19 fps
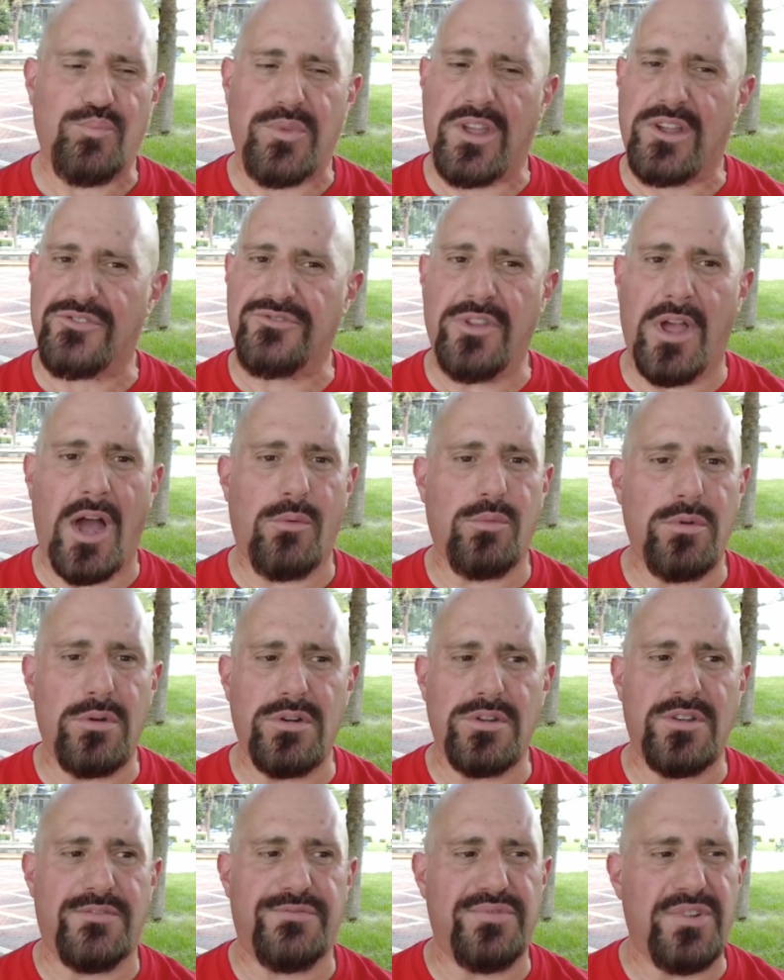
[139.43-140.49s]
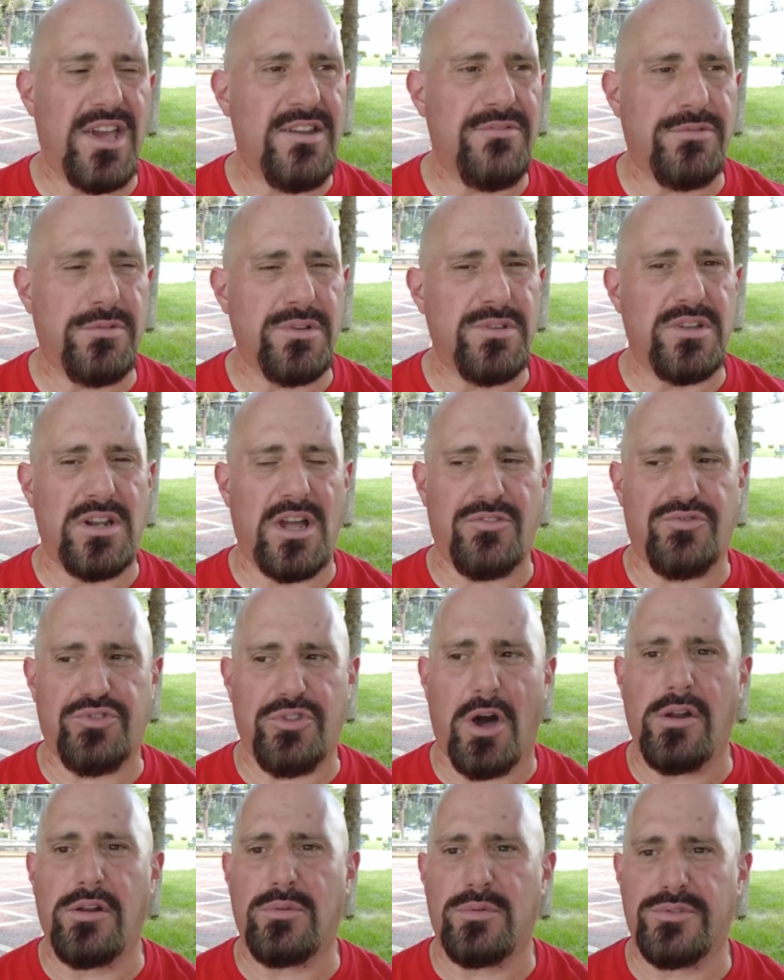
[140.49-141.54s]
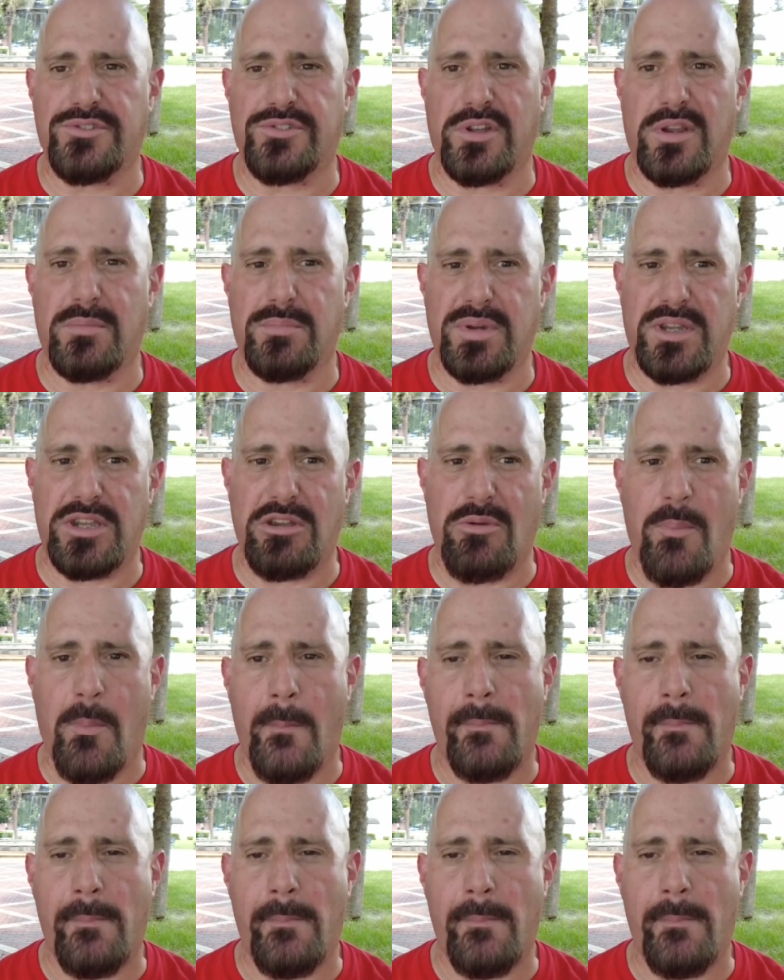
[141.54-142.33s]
it's not really the flavor that I thought it was going to be.